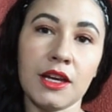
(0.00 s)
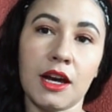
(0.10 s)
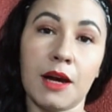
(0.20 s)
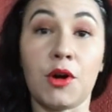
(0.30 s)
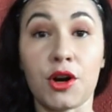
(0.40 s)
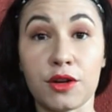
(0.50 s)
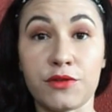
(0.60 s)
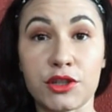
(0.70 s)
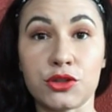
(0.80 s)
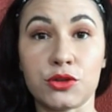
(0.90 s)

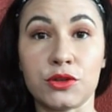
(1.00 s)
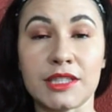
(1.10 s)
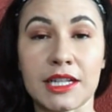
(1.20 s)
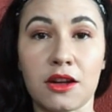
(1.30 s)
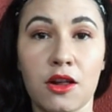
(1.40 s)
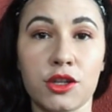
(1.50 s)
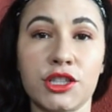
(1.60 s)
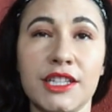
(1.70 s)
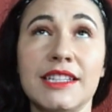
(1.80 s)
artificial technology.